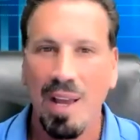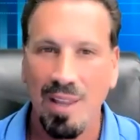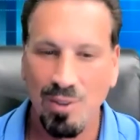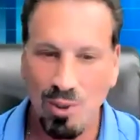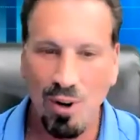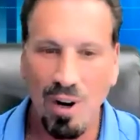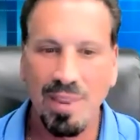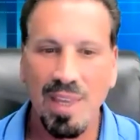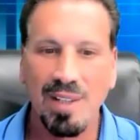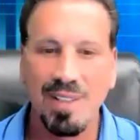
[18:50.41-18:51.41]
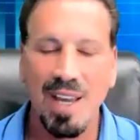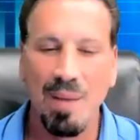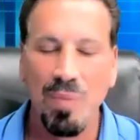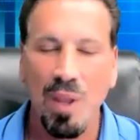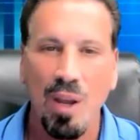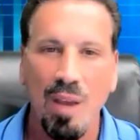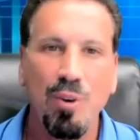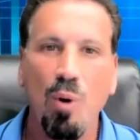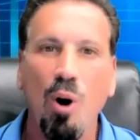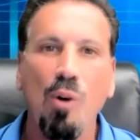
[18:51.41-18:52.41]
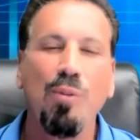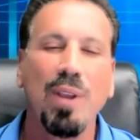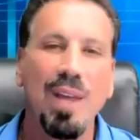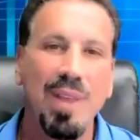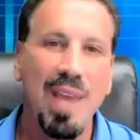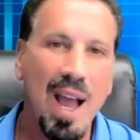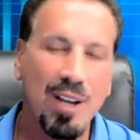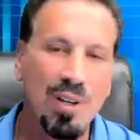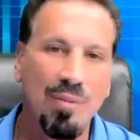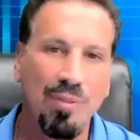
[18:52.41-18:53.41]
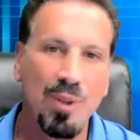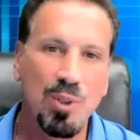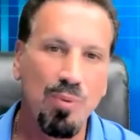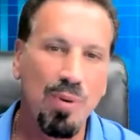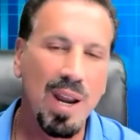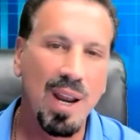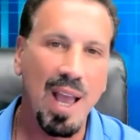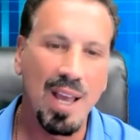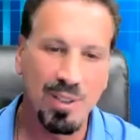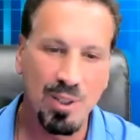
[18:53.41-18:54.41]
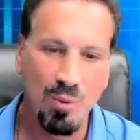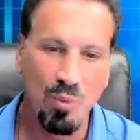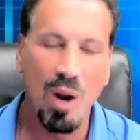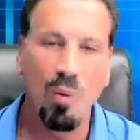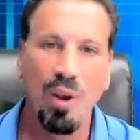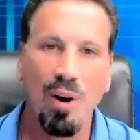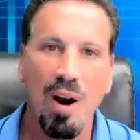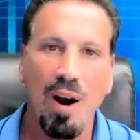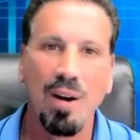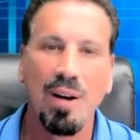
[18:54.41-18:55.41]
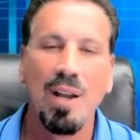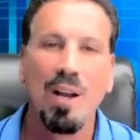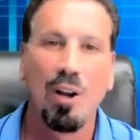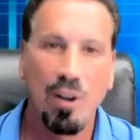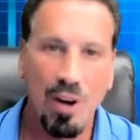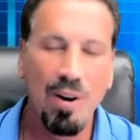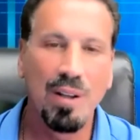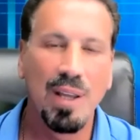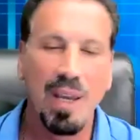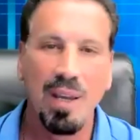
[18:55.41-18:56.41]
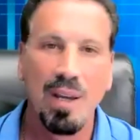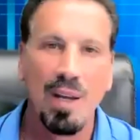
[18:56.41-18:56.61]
There's a chart that if you overlay the action from the spring as to where we are currently,